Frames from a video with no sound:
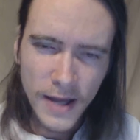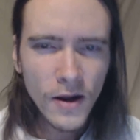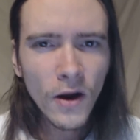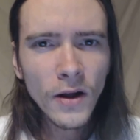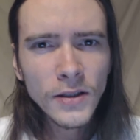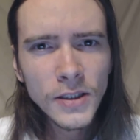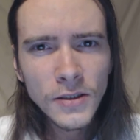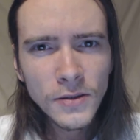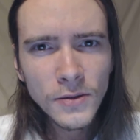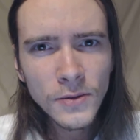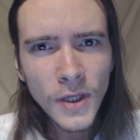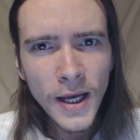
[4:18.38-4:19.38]
And all
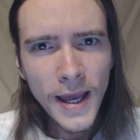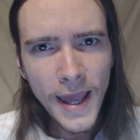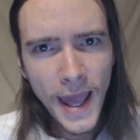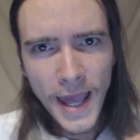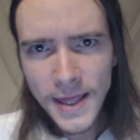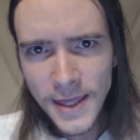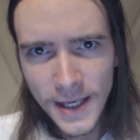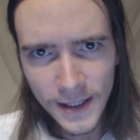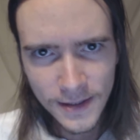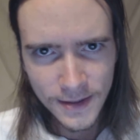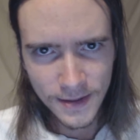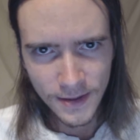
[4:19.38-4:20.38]
you
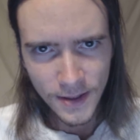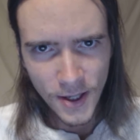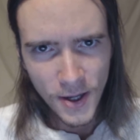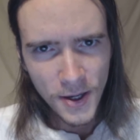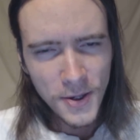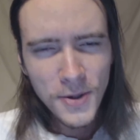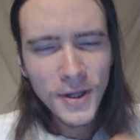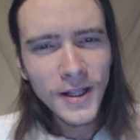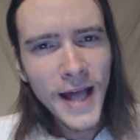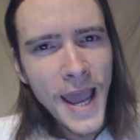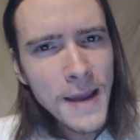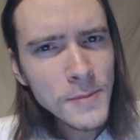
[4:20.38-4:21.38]
atheists who
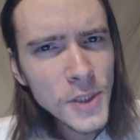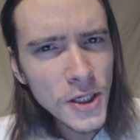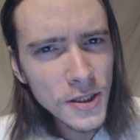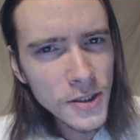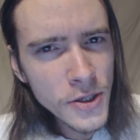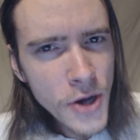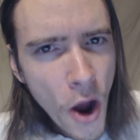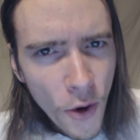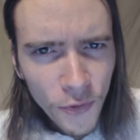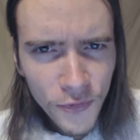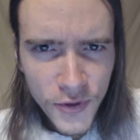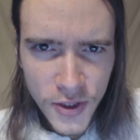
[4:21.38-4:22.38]
claim to
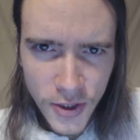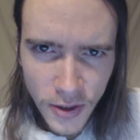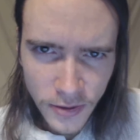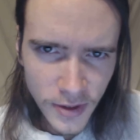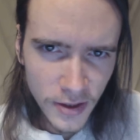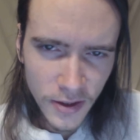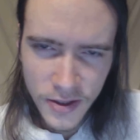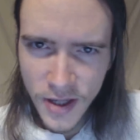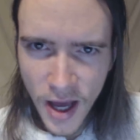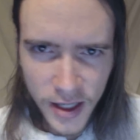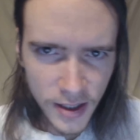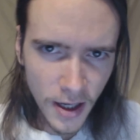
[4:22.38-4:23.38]
know for certain that there's
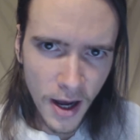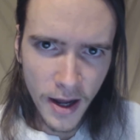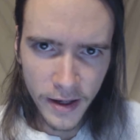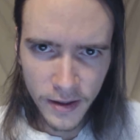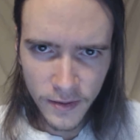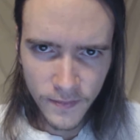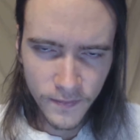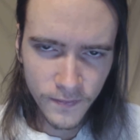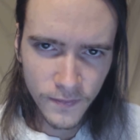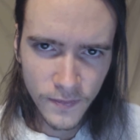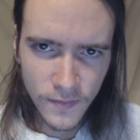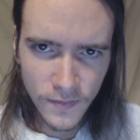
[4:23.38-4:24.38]
not a God
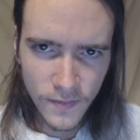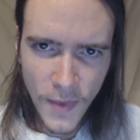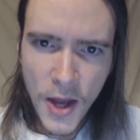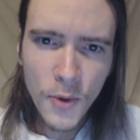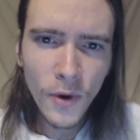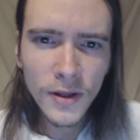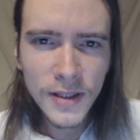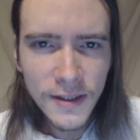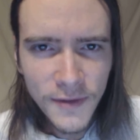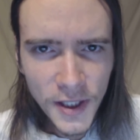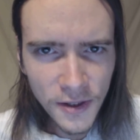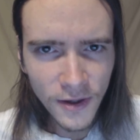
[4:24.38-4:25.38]
and who are
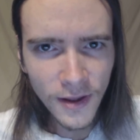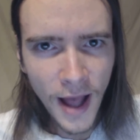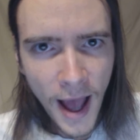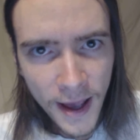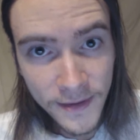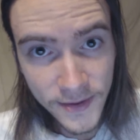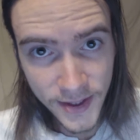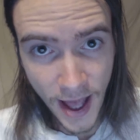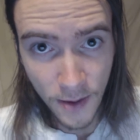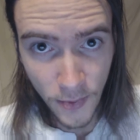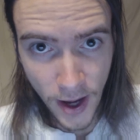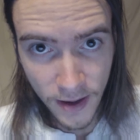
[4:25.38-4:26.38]
living your lives
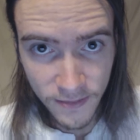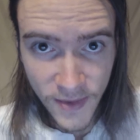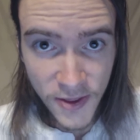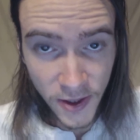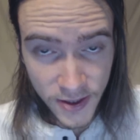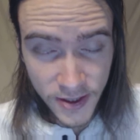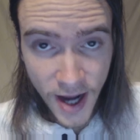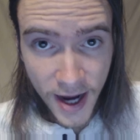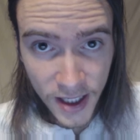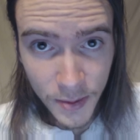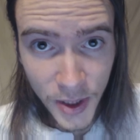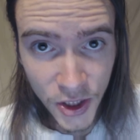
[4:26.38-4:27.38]
that way, that there's
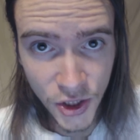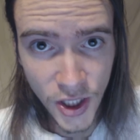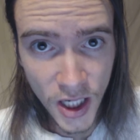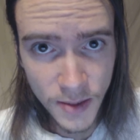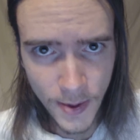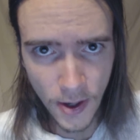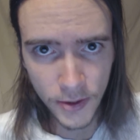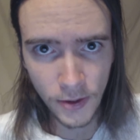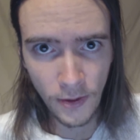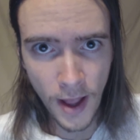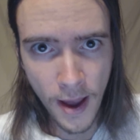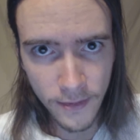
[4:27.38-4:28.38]
not going to be a judgment on
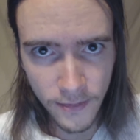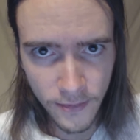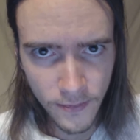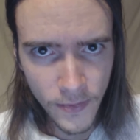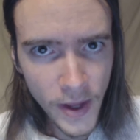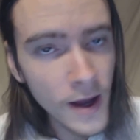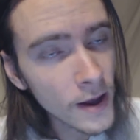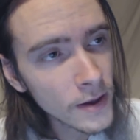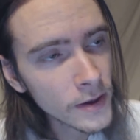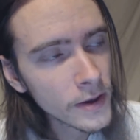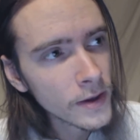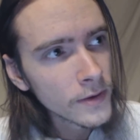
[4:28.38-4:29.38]
your life,
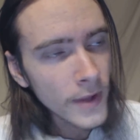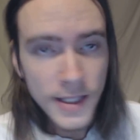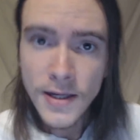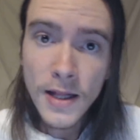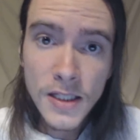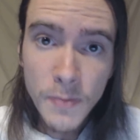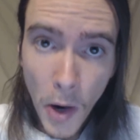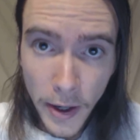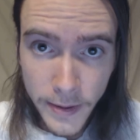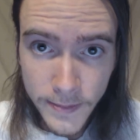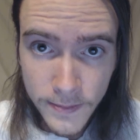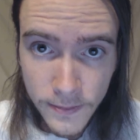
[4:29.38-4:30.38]
that's not
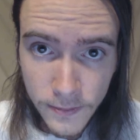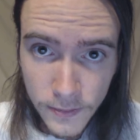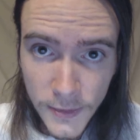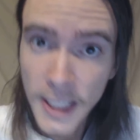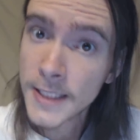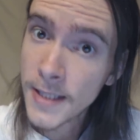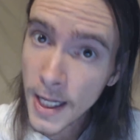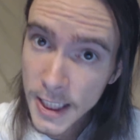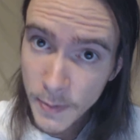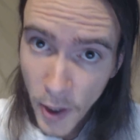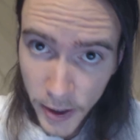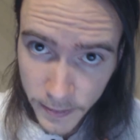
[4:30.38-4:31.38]
smart. That's not
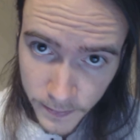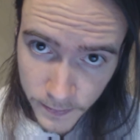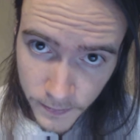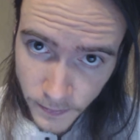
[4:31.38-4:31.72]
smart.